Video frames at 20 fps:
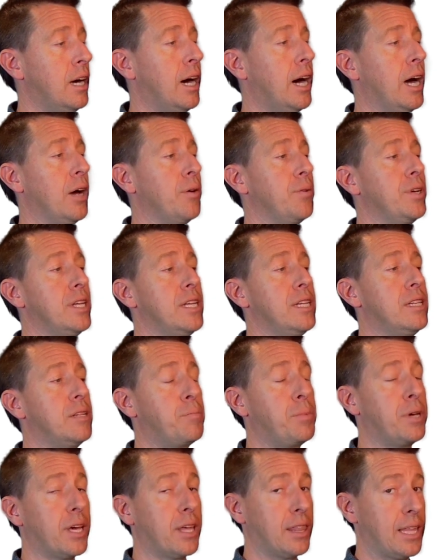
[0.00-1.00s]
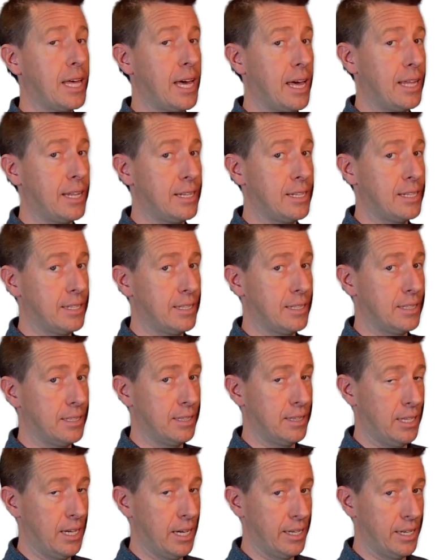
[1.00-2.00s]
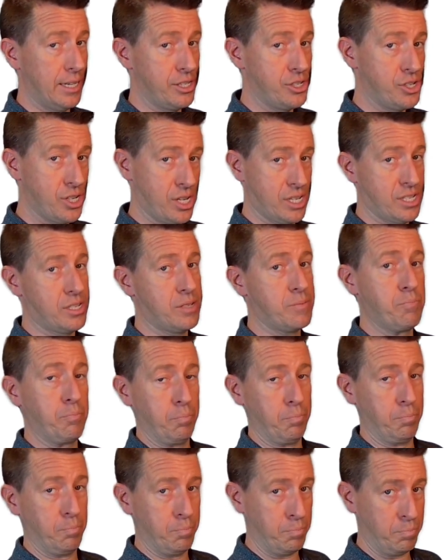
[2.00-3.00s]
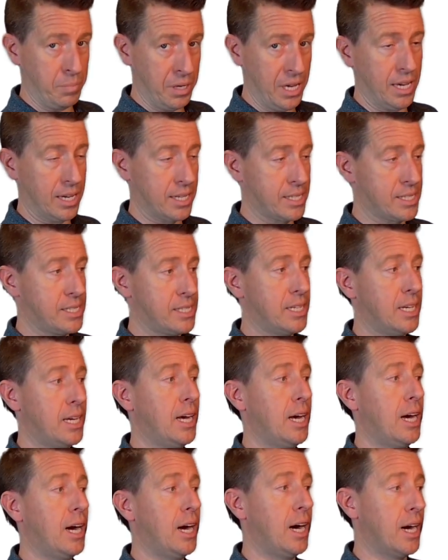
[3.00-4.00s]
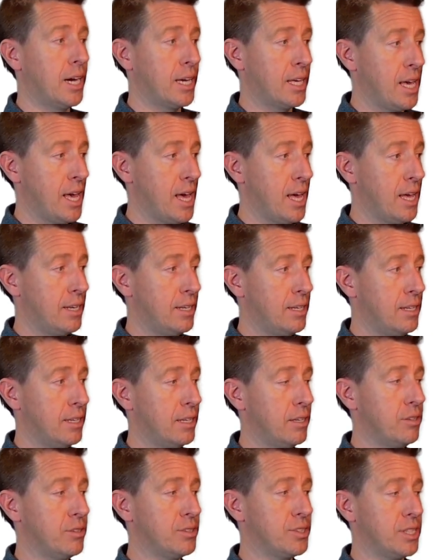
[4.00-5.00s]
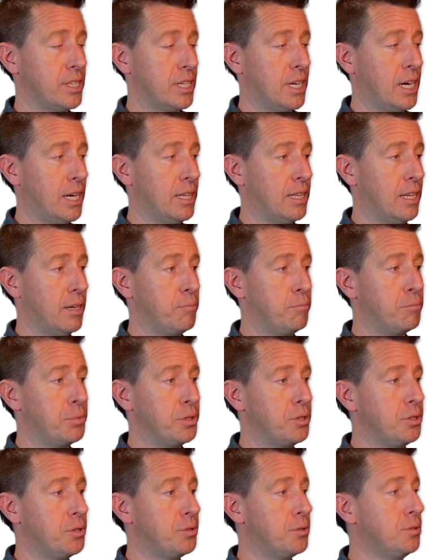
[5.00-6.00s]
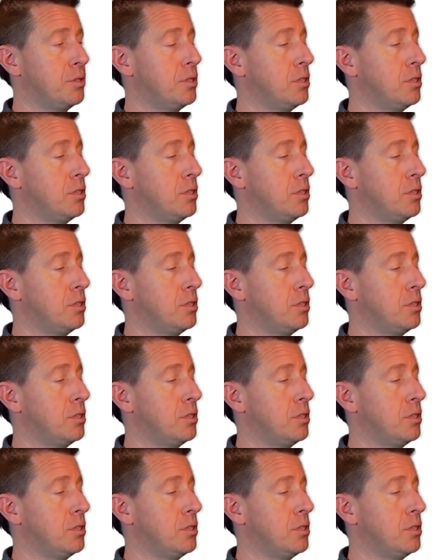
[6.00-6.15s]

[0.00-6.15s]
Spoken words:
I would need to pick that line I just picked. Again, you'll see it highlight blue,